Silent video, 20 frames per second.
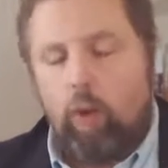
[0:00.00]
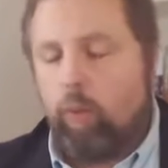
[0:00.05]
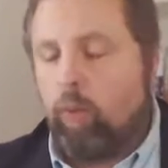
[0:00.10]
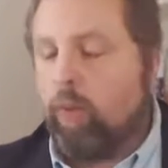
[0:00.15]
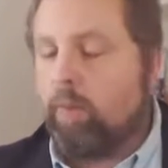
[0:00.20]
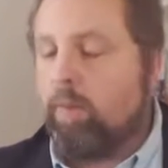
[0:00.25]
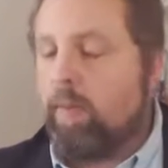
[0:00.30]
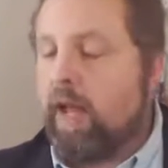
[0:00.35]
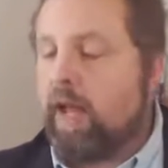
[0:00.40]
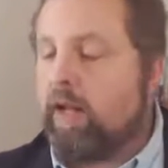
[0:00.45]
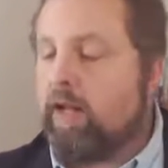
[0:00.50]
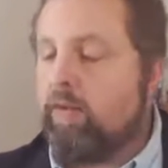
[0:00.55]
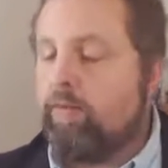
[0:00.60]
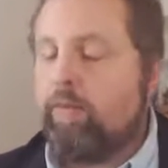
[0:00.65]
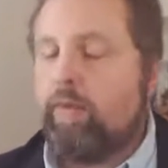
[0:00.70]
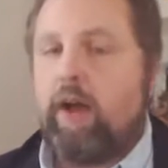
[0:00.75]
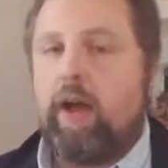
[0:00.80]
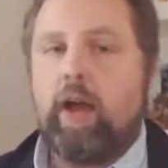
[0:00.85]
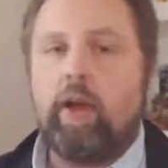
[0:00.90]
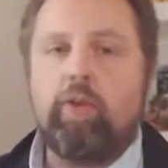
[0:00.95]
where
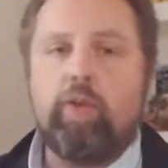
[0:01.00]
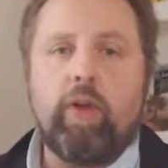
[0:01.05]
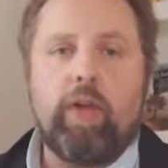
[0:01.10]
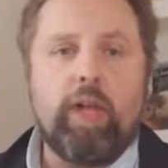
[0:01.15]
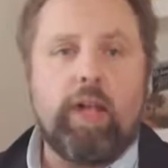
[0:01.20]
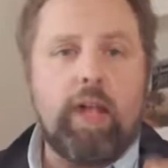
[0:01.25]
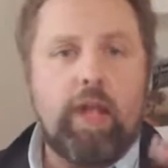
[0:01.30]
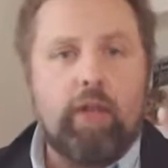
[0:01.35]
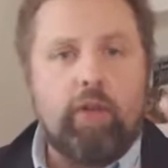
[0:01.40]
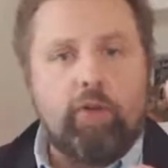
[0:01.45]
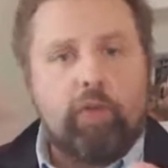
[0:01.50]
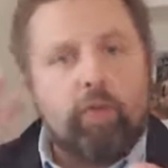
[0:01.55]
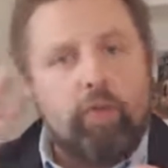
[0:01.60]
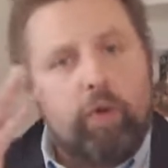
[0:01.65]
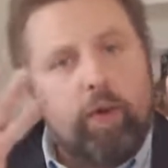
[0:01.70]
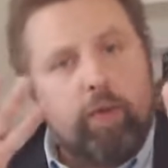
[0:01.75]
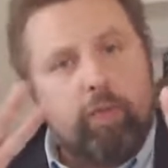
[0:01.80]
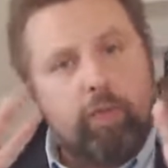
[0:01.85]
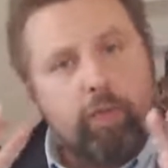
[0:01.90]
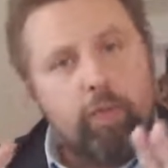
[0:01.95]
manufacturing and
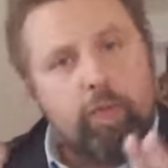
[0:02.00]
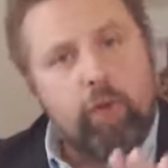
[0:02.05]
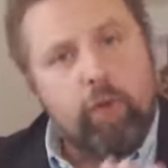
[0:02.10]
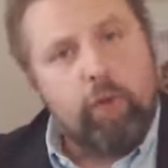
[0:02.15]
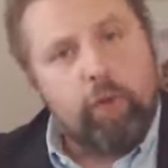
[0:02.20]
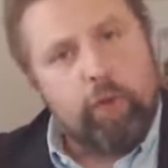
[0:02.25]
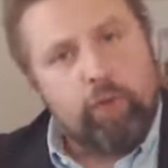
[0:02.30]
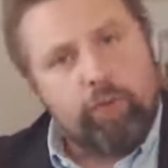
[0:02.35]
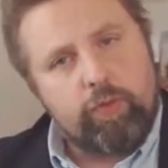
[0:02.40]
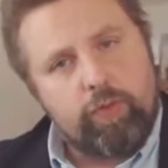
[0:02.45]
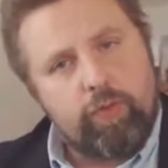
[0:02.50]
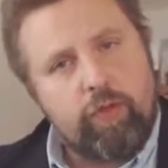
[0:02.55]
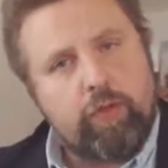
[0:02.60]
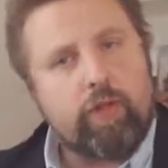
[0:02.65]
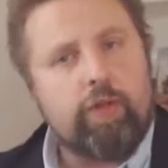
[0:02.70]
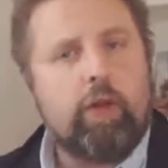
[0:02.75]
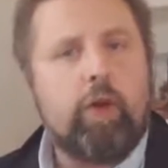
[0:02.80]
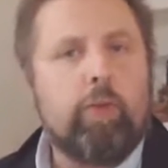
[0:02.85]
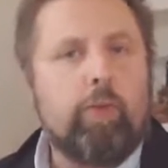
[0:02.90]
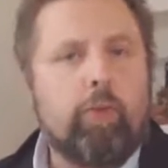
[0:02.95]
industry have moved to the
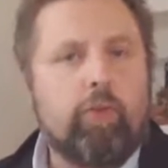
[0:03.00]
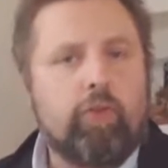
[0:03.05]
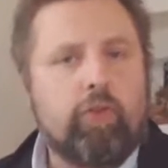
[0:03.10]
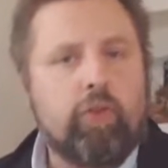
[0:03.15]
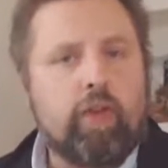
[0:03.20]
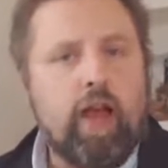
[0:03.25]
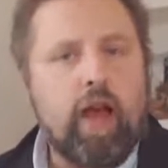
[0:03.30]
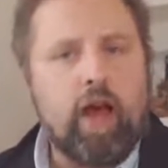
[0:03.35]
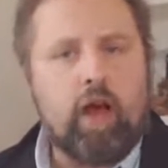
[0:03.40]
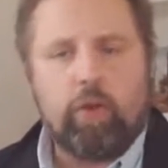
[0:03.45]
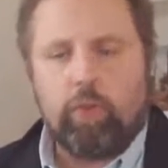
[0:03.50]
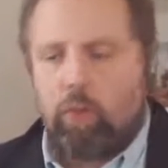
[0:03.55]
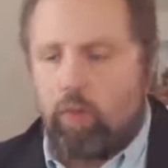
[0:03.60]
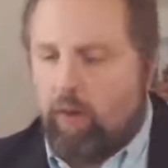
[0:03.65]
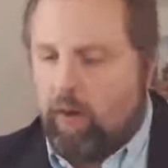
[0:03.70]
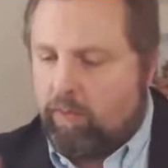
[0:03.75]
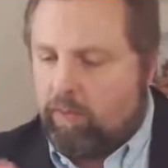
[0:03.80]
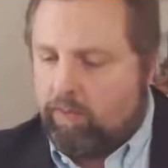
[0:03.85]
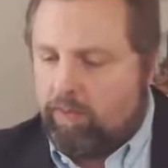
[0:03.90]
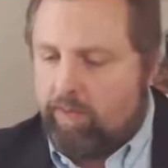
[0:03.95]
global south
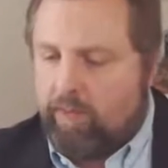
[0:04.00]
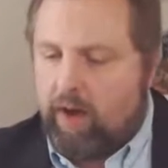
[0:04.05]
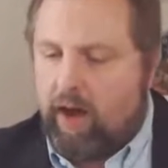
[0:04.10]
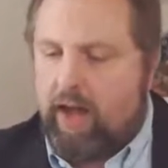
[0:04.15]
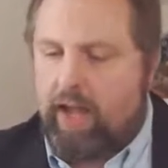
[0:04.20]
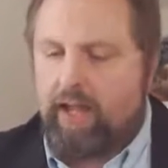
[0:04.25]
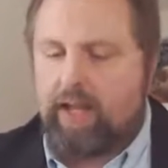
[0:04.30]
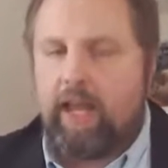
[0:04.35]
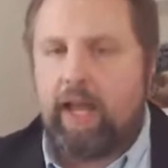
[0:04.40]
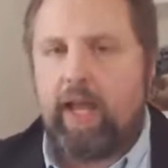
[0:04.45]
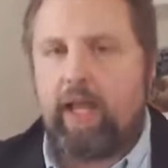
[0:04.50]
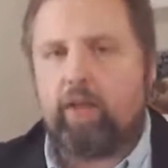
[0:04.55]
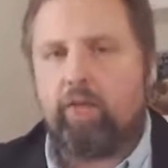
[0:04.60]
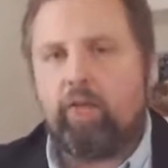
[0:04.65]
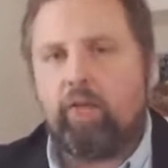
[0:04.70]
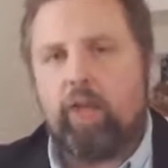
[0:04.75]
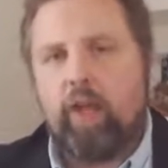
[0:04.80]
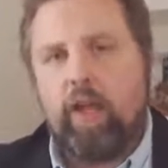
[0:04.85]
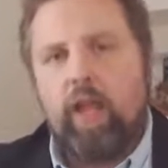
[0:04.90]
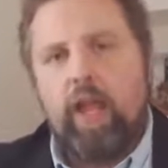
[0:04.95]
while
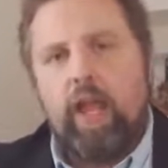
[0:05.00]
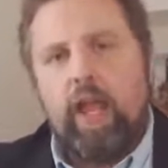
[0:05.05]
finance